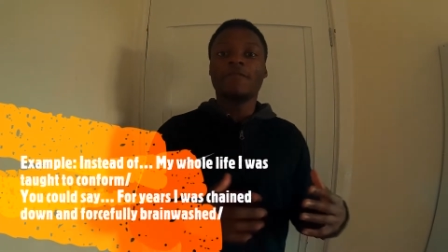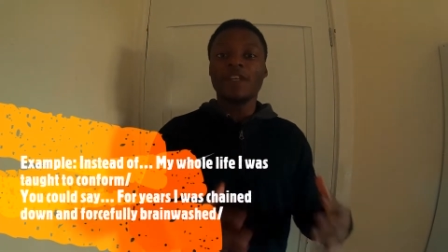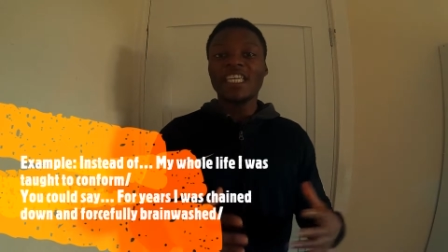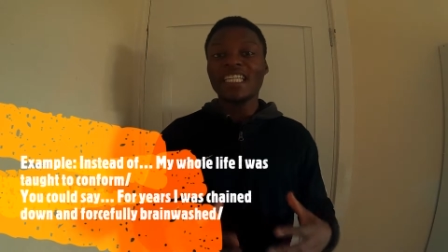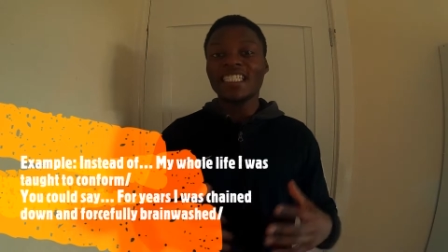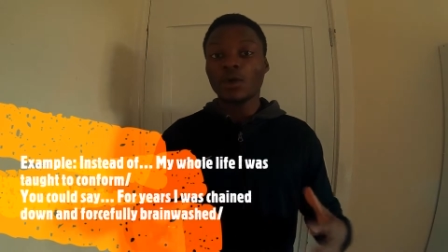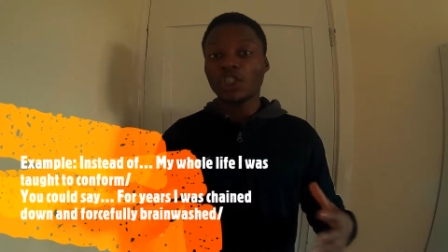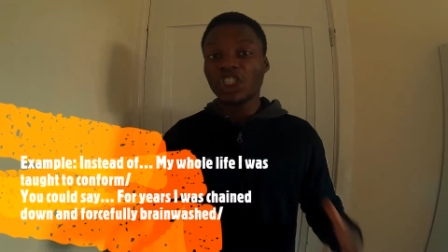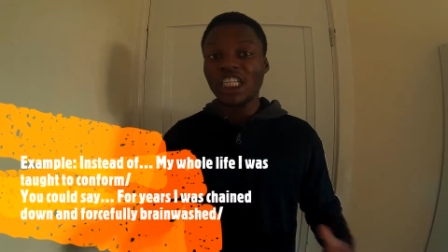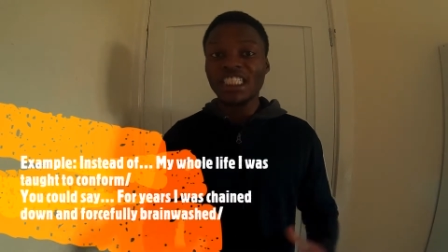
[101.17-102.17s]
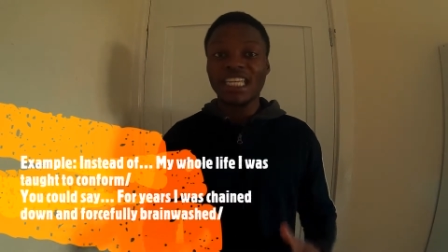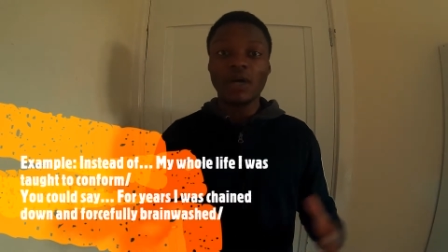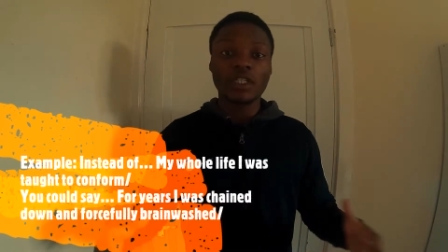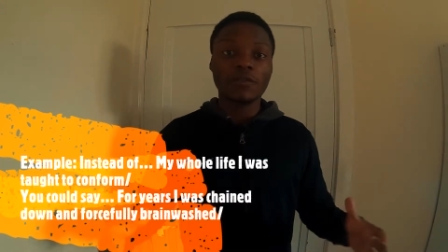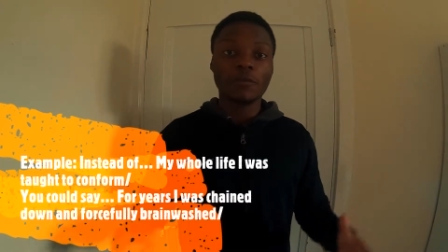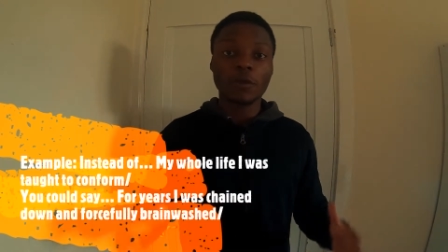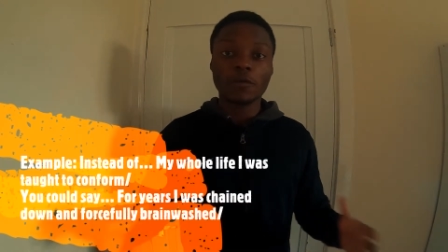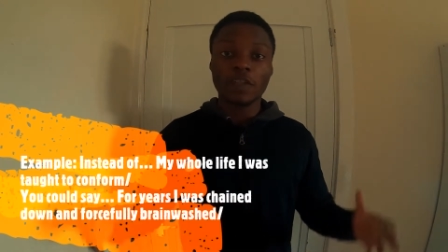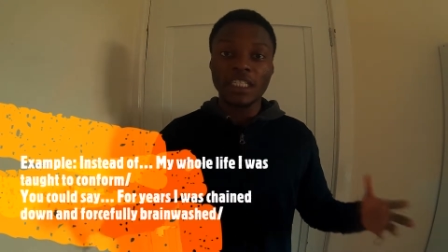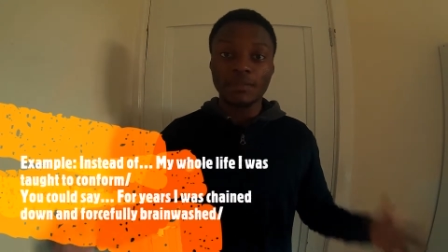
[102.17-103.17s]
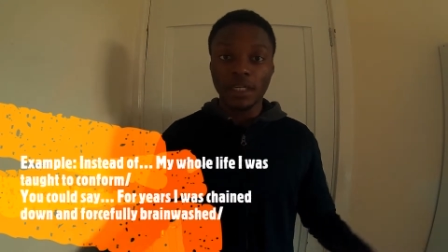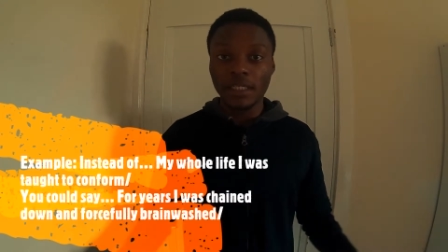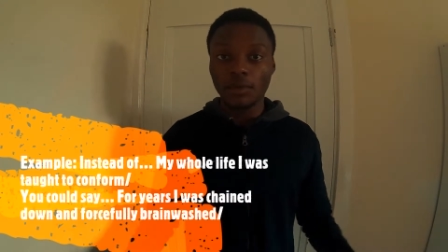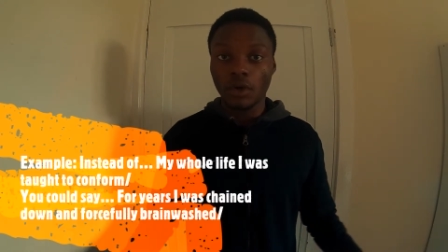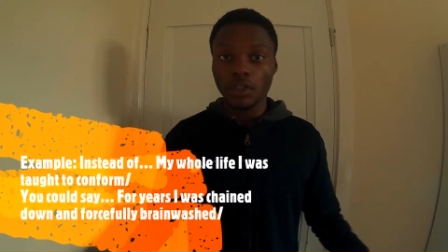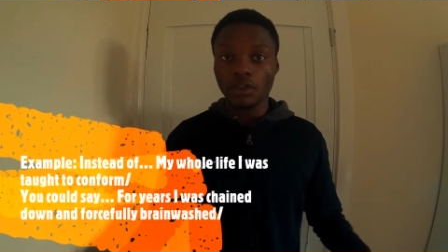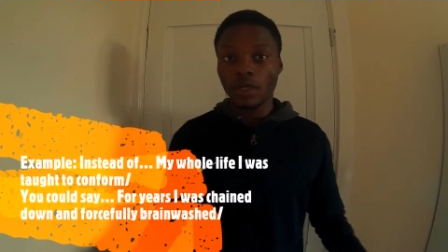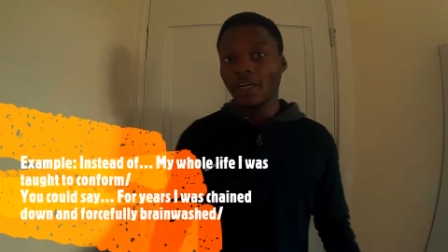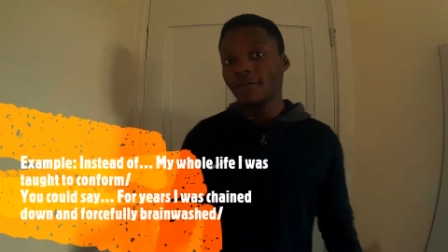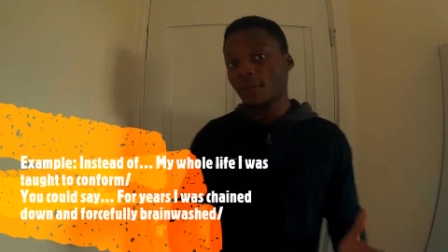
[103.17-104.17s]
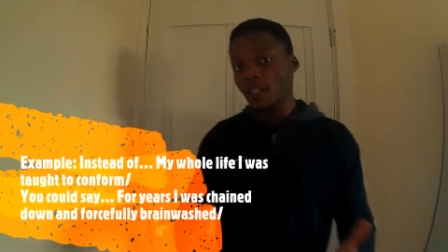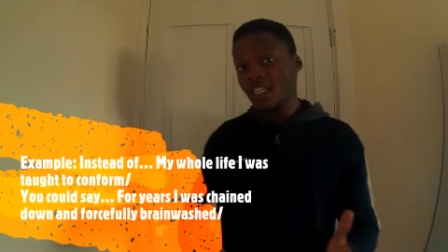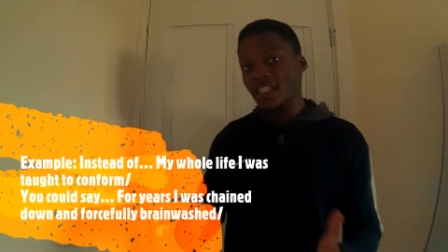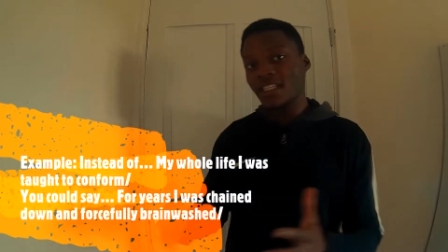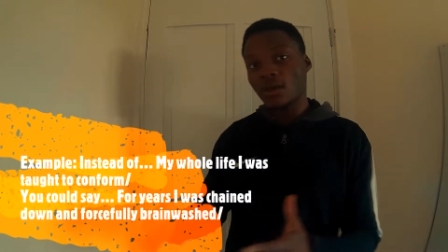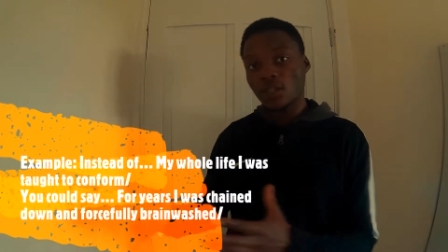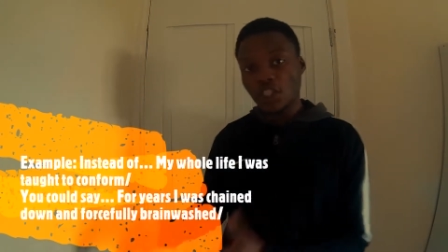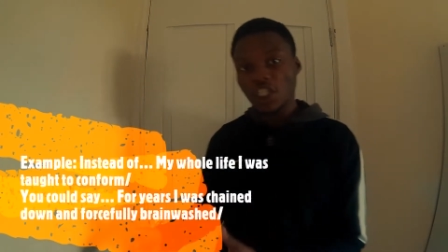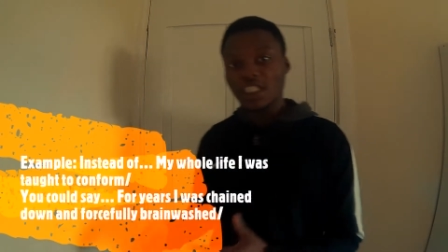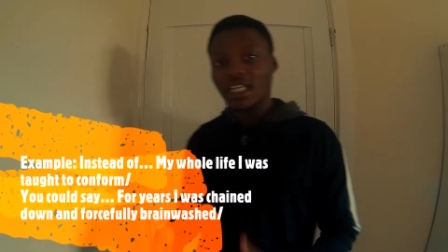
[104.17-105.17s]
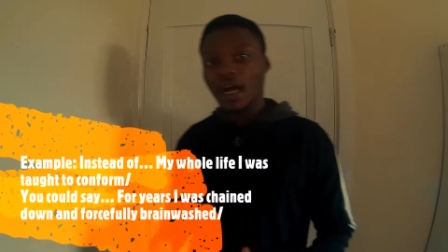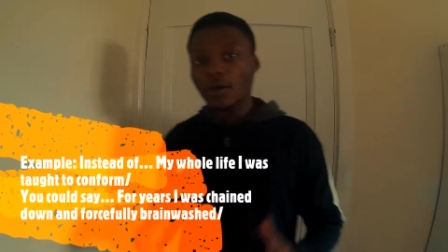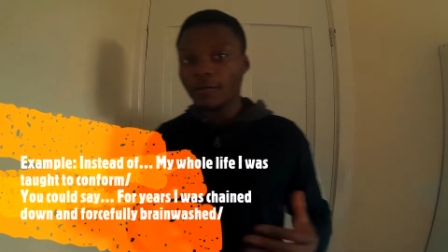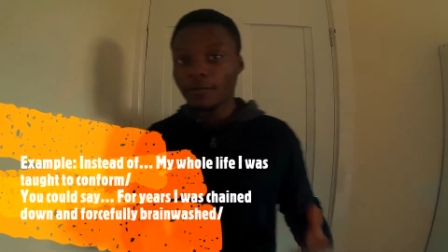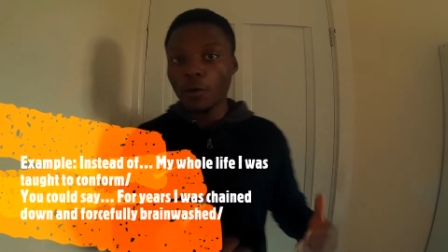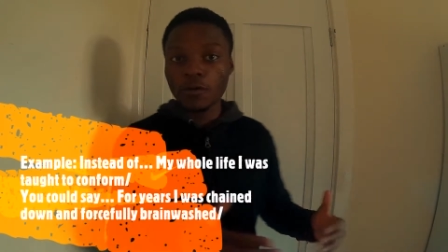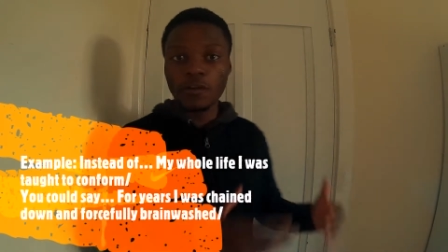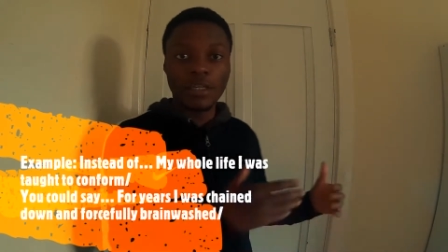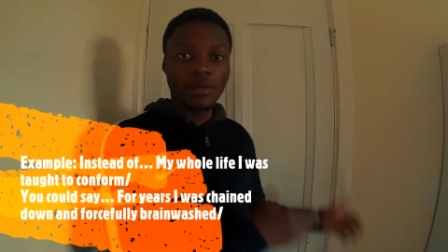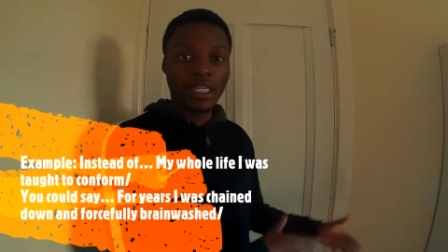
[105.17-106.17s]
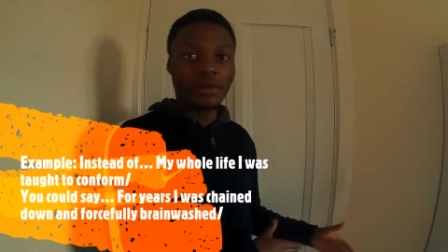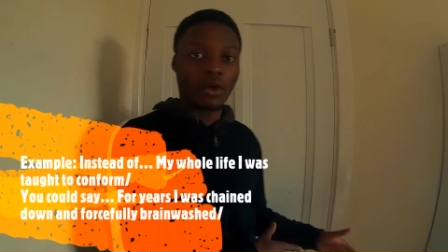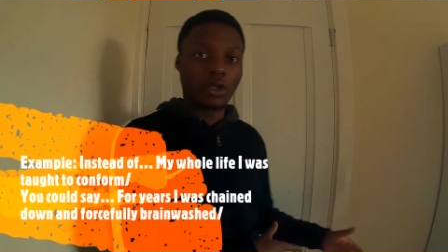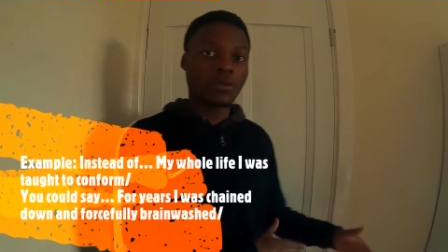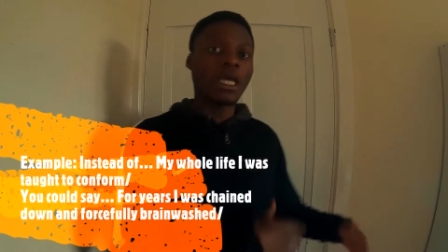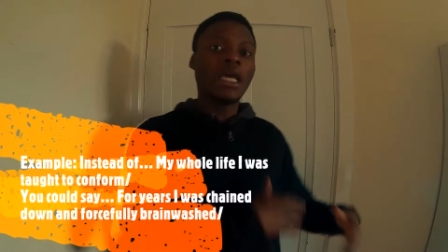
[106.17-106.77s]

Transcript: for years I was chained down and forcefully brainwashed, right? For years I was chained down and forcefully brainwashed.